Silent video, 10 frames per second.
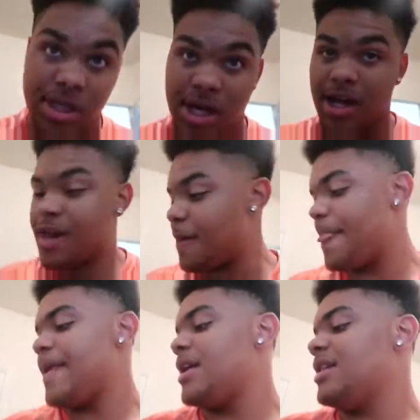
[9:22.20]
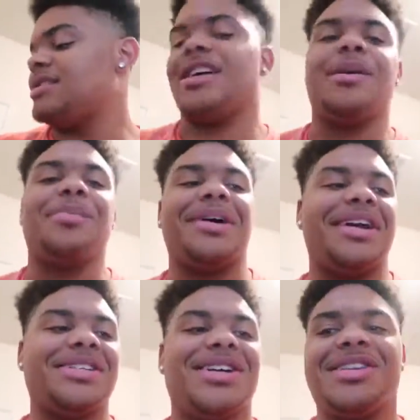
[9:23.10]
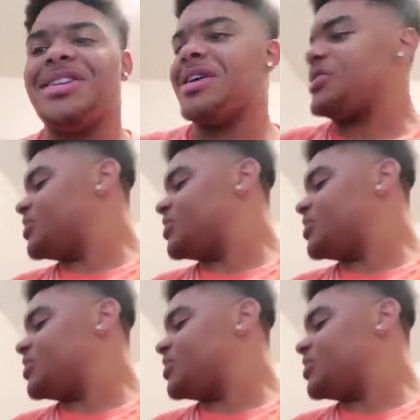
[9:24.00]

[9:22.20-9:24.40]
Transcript: i'm saying it's like I'm playing. That's nothing. That's